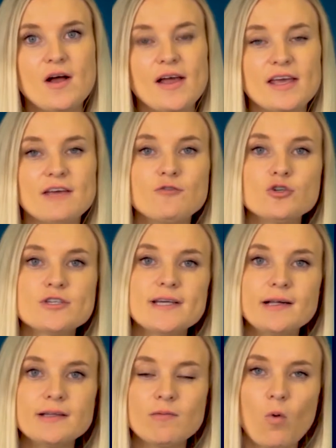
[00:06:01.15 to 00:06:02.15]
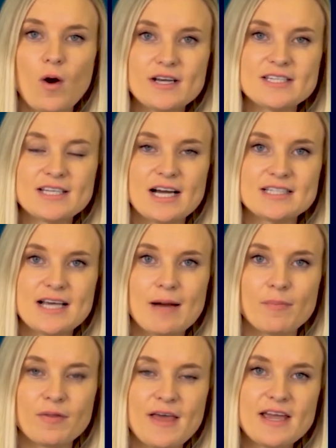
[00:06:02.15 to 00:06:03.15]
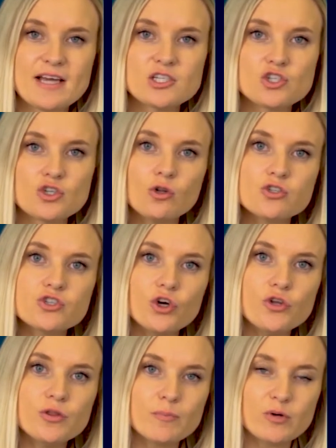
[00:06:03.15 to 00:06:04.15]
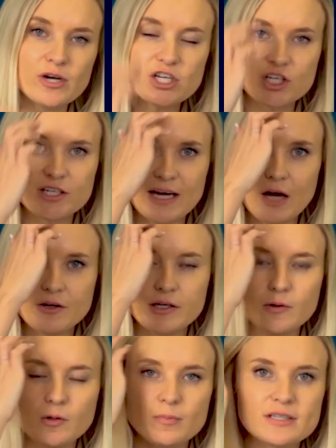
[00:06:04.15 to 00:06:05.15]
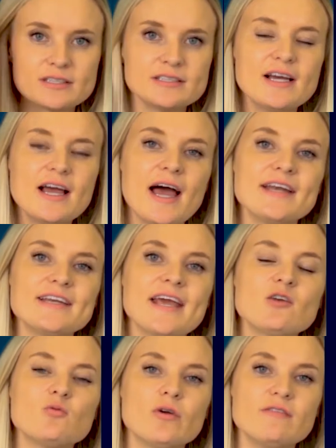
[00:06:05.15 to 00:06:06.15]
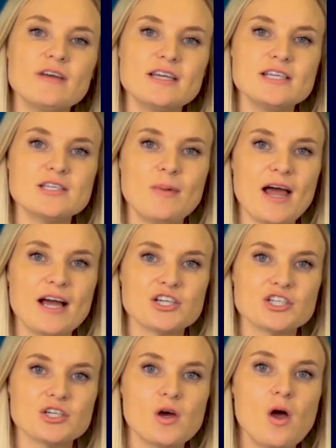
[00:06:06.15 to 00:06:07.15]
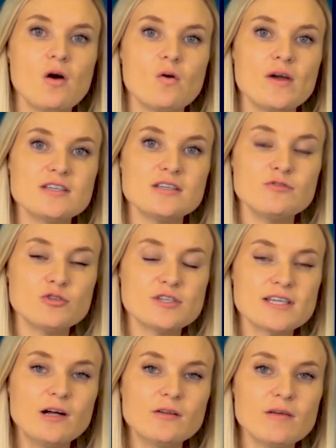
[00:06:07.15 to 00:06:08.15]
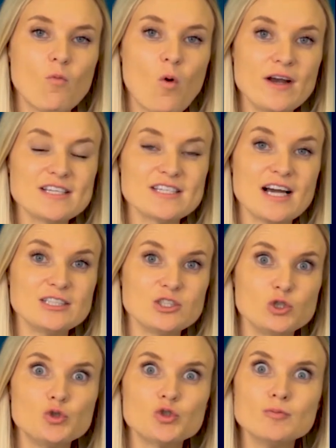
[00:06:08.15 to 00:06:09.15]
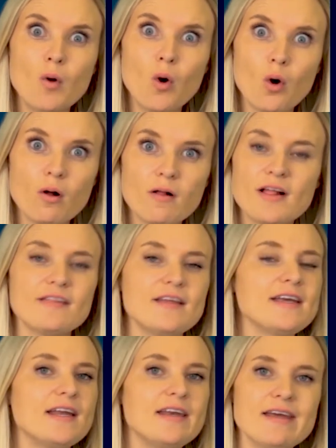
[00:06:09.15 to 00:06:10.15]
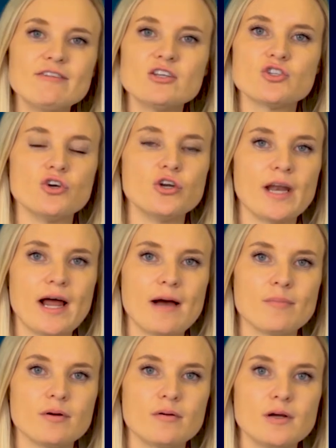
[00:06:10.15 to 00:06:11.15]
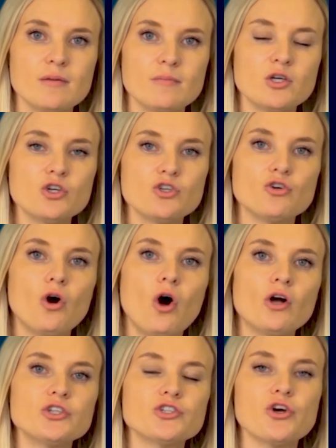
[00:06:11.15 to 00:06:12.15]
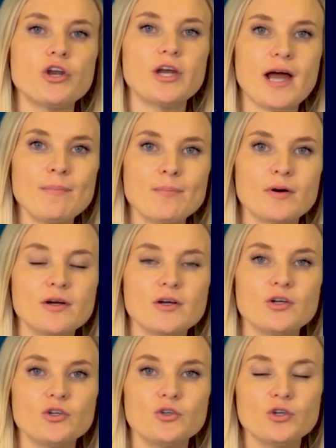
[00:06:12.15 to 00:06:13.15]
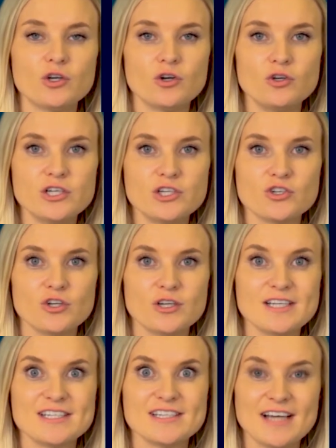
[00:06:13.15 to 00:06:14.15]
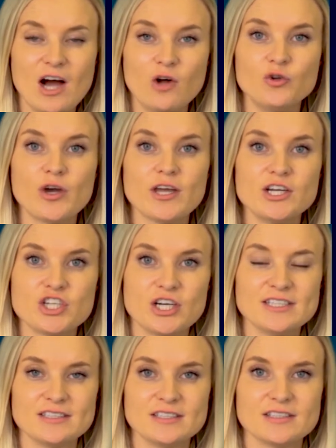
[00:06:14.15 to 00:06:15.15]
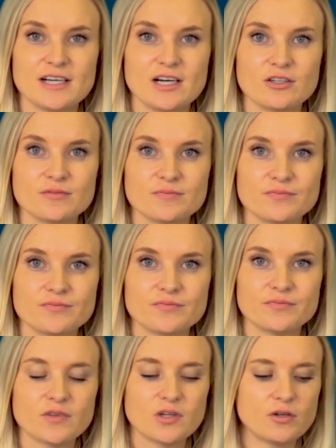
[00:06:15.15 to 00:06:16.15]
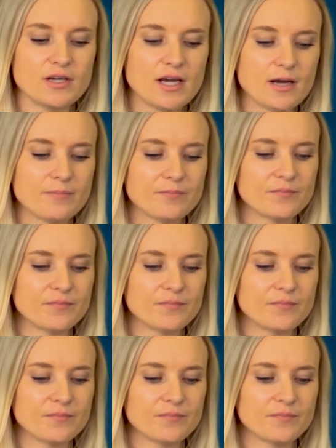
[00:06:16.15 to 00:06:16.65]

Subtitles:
If you sell them one size up, they can still turn the pressure down a little bit and get rid of any splash. Whereas if you sell them one size too small, they can never turn it up. Because you can't turn it up, you can only turn it down. You can adjust it down. Okay.